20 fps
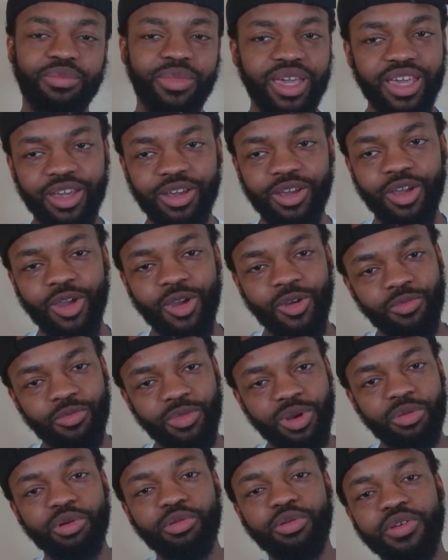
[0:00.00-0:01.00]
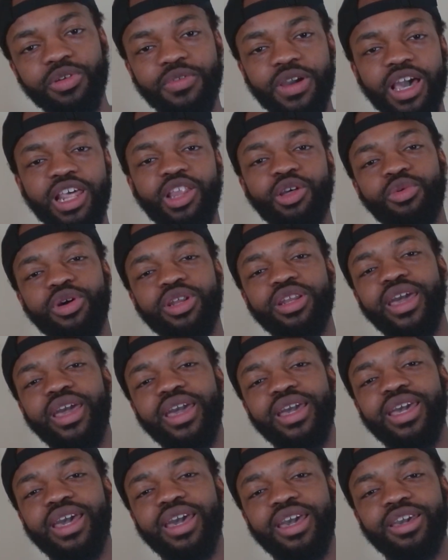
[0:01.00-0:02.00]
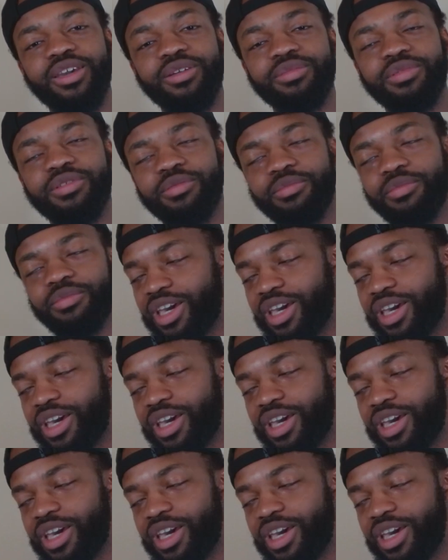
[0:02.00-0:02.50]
man, remember when we finally won that game?